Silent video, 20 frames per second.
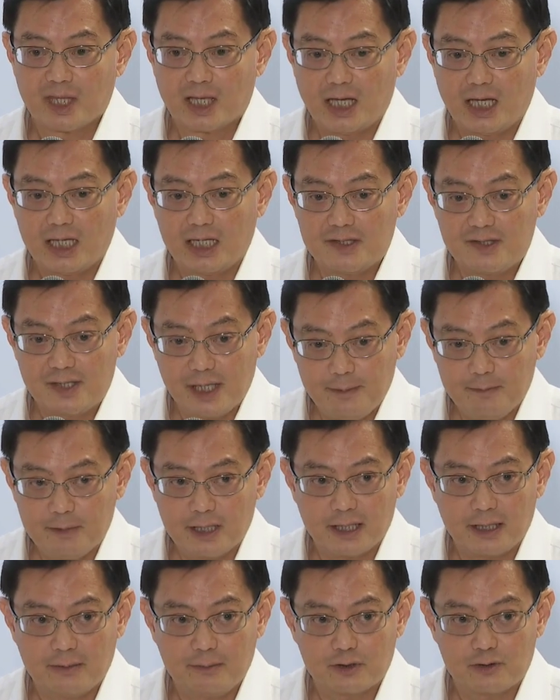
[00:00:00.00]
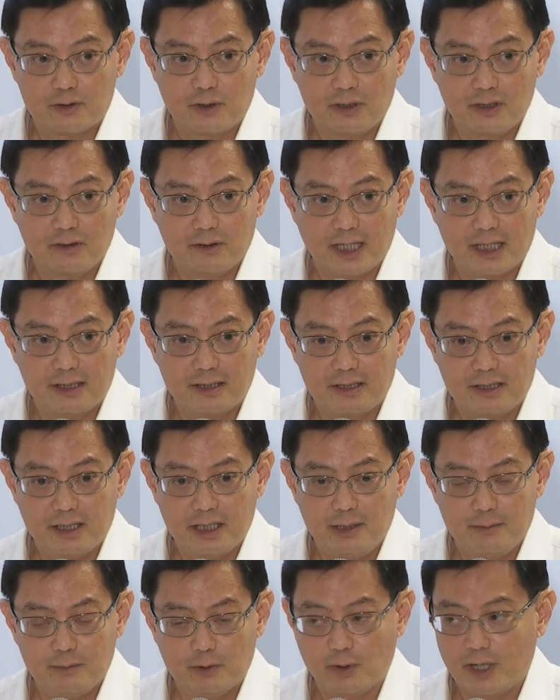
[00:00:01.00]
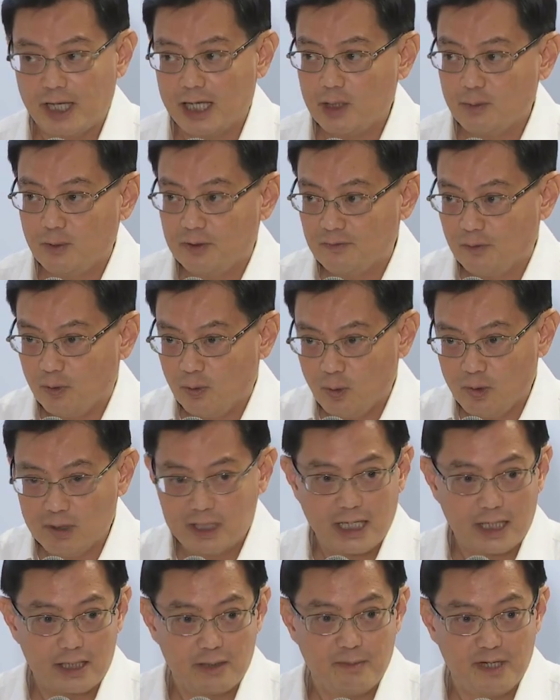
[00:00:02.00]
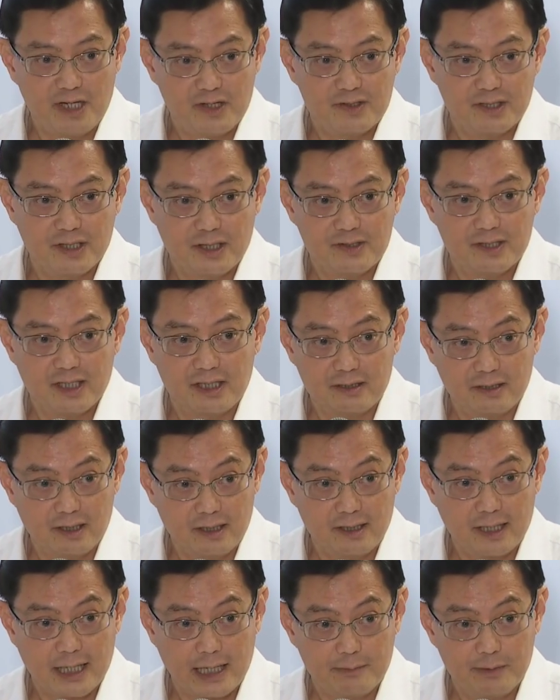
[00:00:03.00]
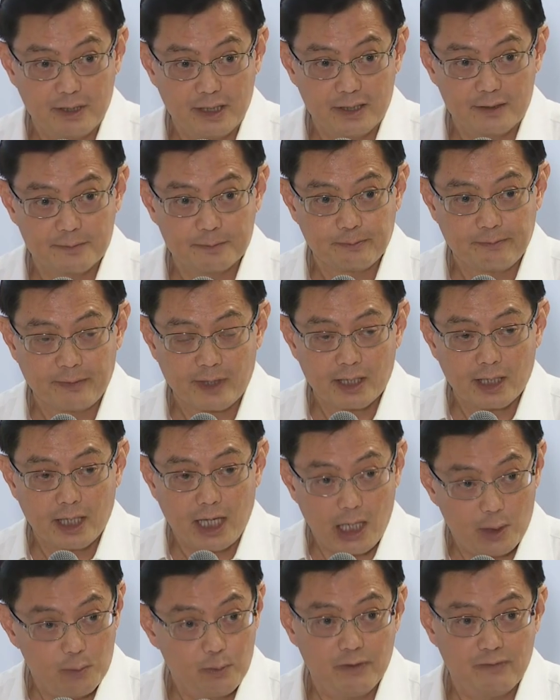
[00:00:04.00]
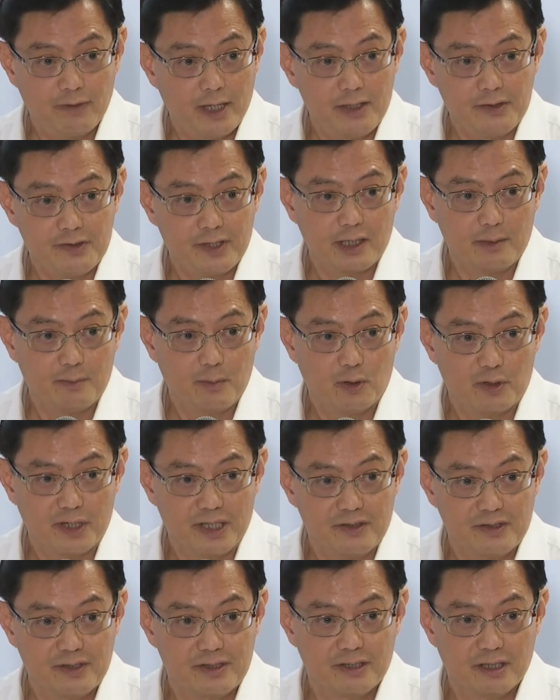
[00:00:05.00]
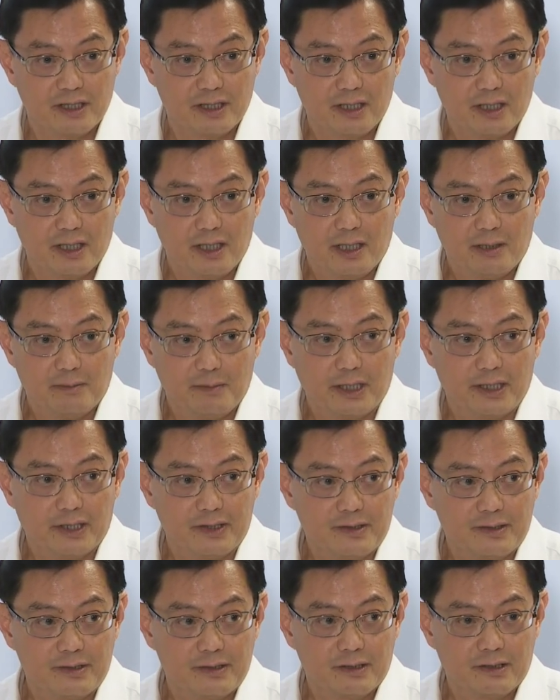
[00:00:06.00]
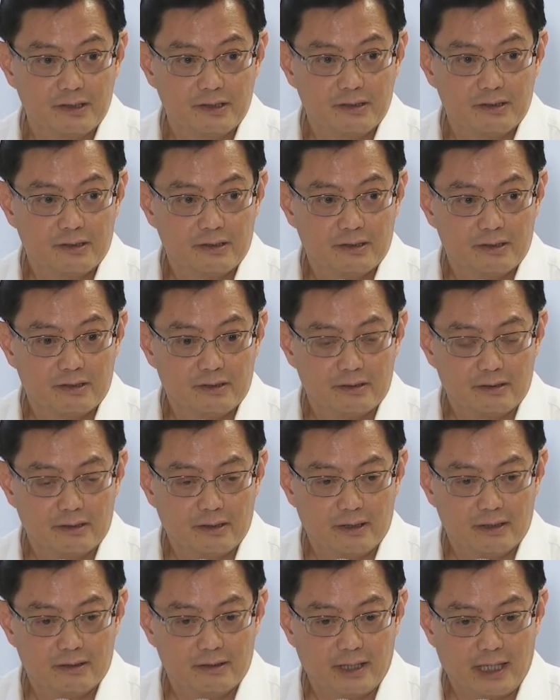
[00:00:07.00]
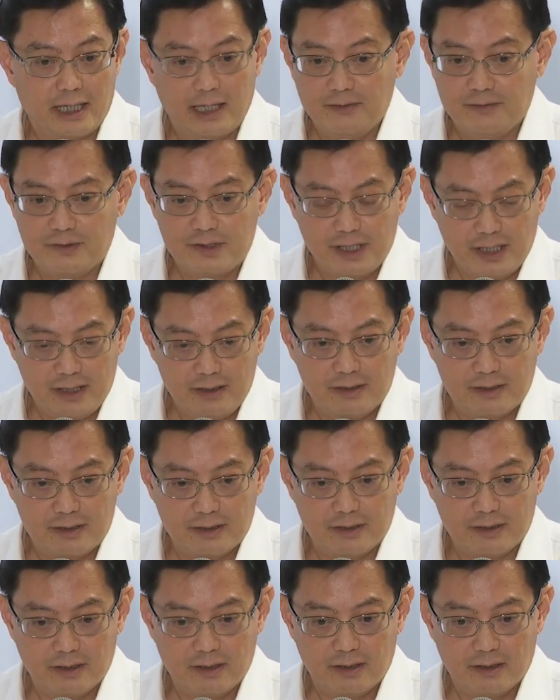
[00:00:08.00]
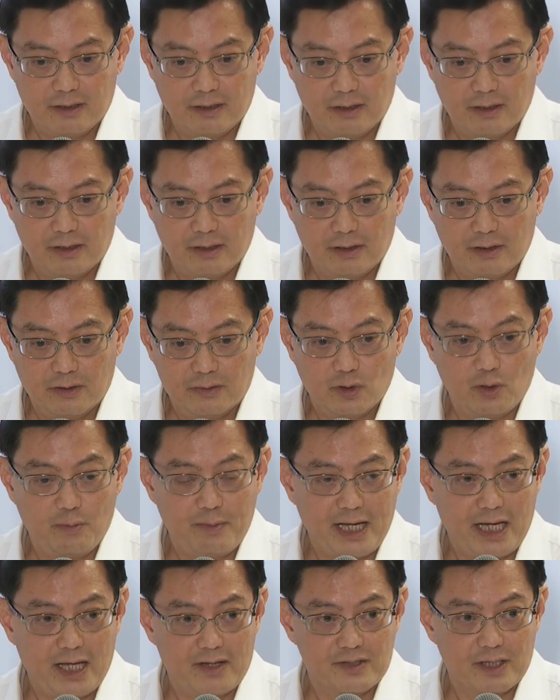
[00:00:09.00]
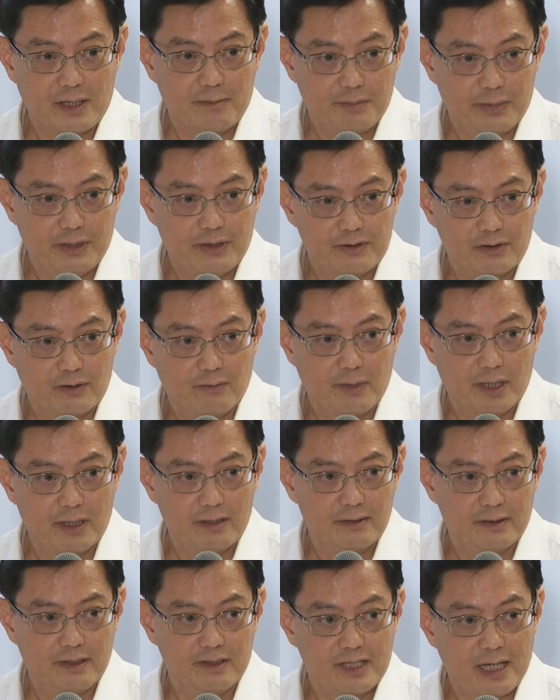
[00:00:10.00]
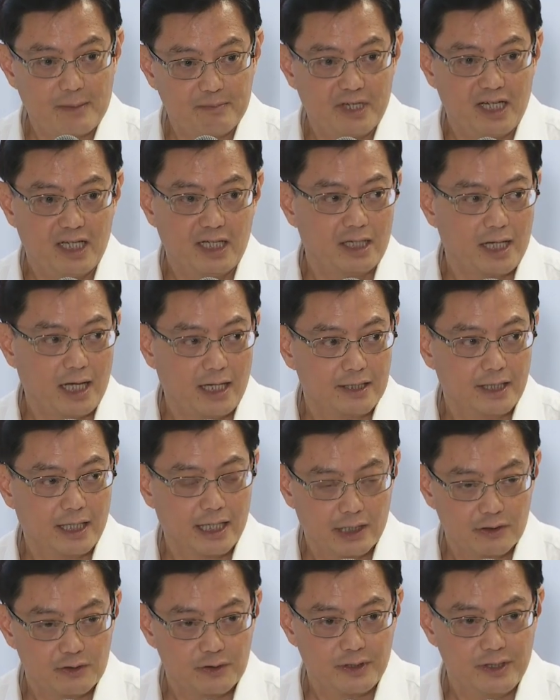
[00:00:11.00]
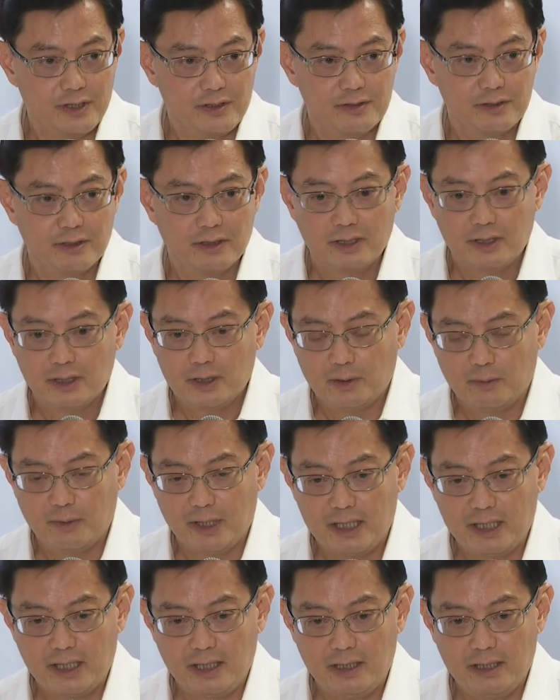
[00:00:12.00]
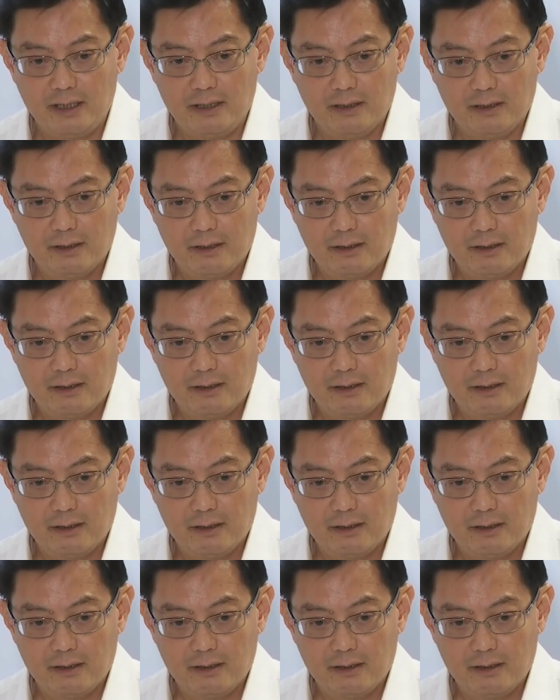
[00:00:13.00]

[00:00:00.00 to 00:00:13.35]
At the same time, a strong united team together with all the other ministers in, in cabinet and with fellow Singaporeans, because uh, I've seen uh, so many examples of what is happening in other countries where the